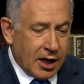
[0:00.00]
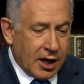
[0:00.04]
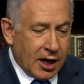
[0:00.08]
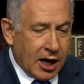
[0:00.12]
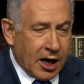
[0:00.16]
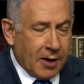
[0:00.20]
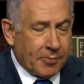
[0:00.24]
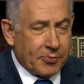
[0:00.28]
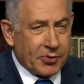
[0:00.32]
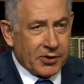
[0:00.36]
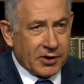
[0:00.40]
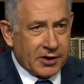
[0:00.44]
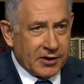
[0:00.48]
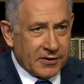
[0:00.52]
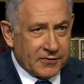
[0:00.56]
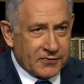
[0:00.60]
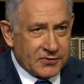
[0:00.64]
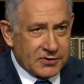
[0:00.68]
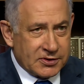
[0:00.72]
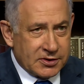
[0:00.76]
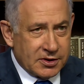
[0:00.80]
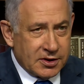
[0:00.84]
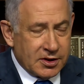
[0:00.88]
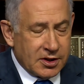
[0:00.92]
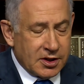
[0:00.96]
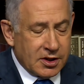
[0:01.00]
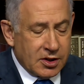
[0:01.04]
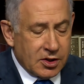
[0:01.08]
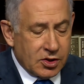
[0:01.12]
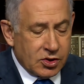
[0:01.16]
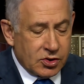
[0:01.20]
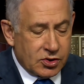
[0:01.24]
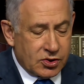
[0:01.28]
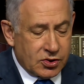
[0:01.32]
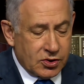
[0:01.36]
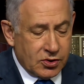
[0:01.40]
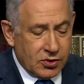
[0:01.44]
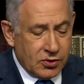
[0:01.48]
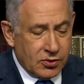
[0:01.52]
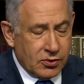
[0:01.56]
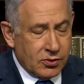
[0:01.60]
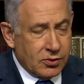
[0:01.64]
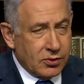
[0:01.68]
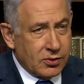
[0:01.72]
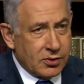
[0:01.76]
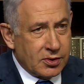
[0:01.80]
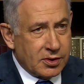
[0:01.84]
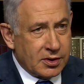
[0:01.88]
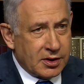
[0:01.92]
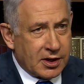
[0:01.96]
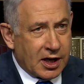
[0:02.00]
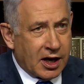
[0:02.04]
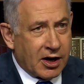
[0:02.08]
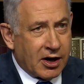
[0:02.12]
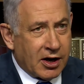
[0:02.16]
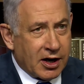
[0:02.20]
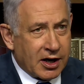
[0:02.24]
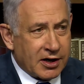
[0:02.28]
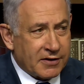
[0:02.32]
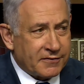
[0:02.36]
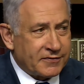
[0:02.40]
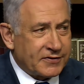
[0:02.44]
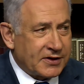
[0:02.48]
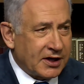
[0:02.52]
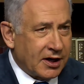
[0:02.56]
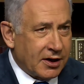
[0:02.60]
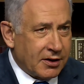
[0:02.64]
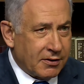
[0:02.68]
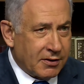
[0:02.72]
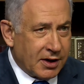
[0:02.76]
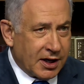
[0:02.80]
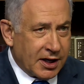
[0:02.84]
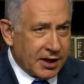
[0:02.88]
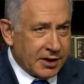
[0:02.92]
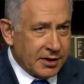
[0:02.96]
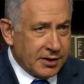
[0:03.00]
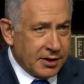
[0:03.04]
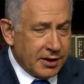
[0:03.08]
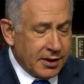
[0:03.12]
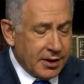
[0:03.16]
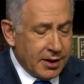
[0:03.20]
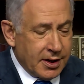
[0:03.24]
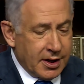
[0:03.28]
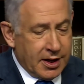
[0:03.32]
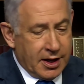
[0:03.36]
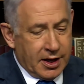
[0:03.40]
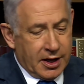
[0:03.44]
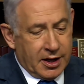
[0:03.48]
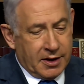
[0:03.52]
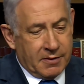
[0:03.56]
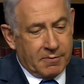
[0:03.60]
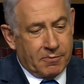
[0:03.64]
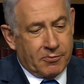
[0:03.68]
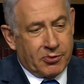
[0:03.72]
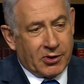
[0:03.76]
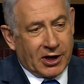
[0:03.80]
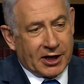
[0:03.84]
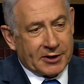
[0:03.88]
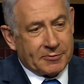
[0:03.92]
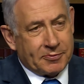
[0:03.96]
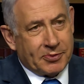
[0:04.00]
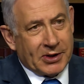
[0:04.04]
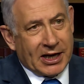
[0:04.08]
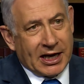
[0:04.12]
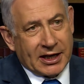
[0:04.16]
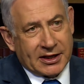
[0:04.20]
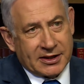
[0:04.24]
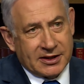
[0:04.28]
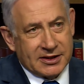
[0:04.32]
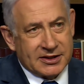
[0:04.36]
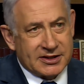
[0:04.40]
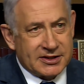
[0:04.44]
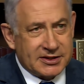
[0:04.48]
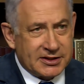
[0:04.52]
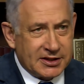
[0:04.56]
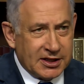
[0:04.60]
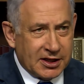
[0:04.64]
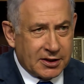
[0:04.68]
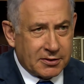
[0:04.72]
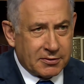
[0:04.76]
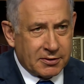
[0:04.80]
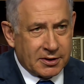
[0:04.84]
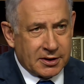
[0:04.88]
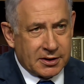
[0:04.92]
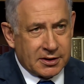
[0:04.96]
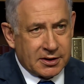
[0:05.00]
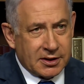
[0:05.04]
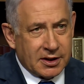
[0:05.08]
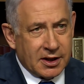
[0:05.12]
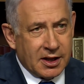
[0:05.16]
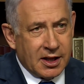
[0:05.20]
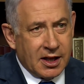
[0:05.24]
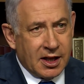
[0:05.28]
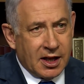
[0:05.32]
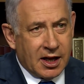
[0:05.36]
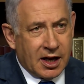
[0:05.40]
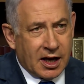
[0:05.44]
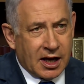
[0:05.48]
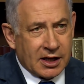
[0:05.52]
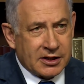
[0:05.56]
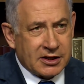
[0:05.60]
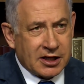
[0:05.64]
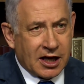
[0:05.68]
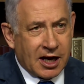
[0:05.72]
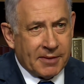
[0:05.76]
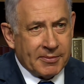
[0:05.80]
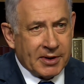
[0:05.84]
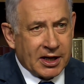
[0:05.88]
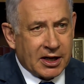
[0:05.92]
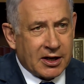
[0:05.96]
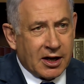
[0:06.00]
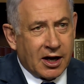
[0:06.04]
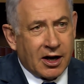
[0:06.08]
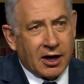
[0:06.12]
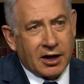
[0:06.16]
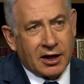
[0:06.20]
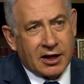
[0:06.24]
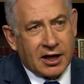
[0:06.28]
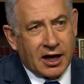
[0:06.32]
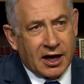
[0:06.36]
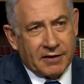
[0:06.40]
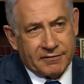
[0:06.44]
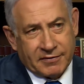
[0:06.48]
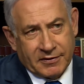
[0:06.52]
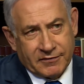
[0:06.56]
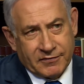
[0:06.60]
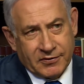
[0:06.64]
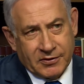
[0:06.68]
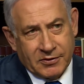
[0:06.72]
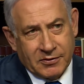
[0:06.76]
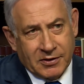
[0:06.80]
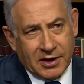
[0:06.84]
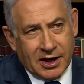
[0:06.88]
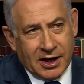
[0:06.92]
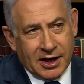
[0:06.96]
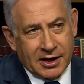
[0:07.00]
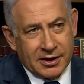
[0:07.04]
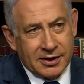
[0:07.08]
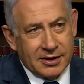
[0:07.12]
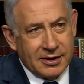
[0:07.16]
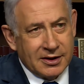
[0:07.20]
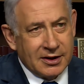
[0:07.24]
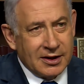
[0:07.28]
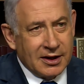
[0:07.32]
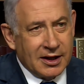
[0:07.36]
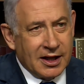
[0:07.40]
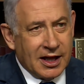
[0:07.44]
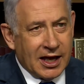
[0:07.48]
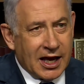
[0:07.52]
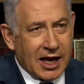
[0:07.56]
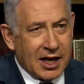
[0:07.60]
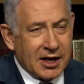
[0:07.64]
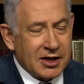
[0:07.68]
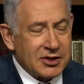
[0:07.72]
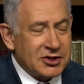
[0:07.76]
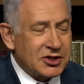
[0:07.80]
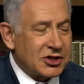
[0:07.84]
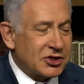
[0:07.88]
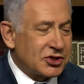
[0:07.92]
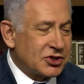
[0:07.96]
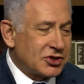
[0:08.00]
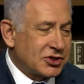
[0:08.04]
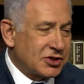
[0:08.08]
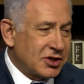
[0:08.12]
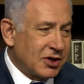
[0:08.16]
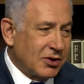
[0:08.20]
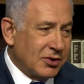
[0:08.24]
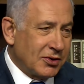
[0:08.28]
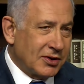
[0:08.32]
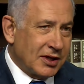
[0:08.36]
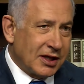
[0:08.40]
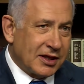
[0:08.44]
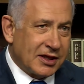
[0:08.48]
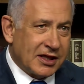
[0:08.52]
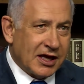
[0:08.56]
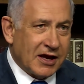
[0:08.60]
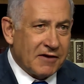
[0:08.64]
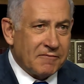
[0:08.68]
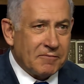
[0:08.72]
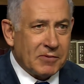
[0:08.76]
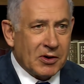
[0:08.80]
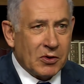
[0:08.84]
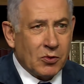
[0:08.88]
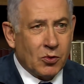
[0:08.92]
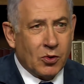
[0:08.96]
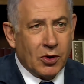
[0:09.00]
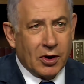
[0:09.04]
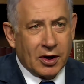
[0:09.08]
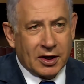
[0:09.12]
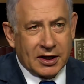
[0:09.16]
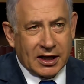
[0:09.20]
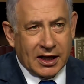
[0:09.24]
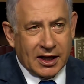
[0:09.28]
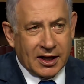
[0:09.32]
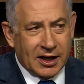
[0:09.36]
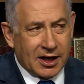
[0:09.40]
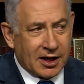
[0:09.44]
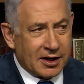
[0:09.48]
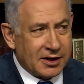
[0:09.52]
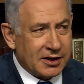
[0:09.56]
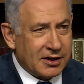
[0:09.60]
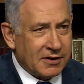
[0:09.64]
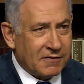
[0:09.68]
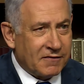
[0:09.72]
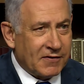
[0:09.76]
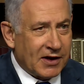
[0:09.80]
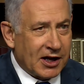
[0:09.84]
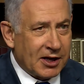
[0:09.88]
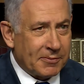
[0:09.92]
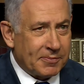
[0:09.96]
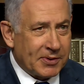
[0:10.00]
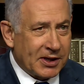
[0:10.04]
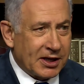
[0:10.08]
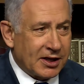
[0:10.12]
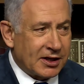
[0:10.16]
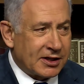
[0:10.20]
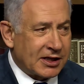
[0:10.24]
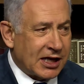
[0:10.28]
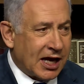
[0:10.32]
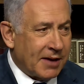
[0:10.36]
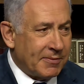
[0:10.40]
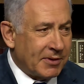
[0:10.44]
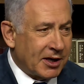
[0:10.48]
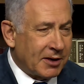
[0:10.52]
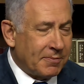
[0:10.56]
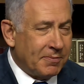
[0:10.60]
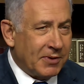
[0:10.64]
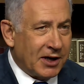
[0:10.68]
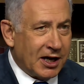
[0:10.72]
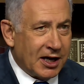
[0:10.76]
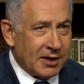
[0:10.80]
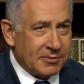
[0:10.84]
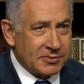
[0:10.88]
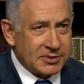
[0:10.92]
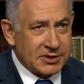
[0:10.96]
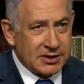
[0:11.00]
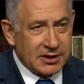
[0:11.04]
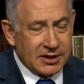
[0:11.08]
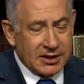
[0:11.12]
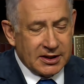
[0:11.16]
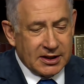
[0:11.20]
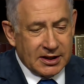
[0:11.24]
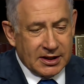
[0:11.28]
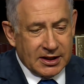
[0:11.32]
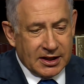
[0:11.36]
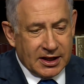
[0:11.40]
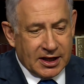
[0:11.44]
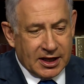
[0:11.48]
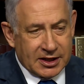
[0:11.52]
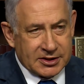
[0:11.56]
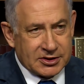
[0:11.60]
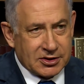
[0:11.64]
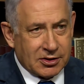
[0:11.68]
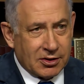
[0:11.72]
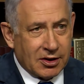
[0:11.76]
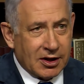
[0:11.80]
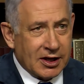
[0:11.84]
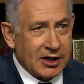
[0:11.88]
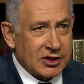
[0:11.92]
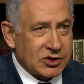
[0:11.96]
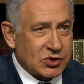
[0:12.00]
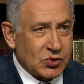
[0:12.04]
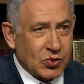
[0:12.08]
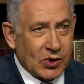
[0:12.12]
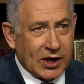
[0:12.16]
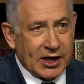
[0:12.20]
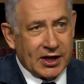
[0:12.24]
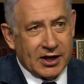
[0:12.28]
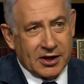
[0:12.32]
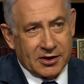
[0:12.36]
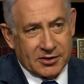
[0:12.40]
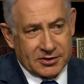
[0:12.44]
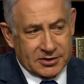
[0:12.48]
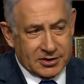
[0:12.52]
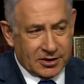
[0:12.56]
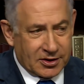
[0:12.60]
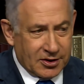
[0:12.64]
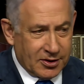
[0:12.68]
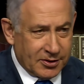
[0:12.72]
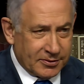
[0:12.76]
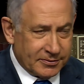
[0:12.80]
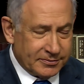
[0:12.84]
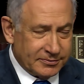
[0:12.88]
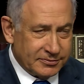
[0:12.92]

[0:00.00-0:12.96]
operatives to the heart of Tehran and brought back the secret atomic archive of Iran. And it just showed that they've been working on developing atomic bombs as early as 20 years ago.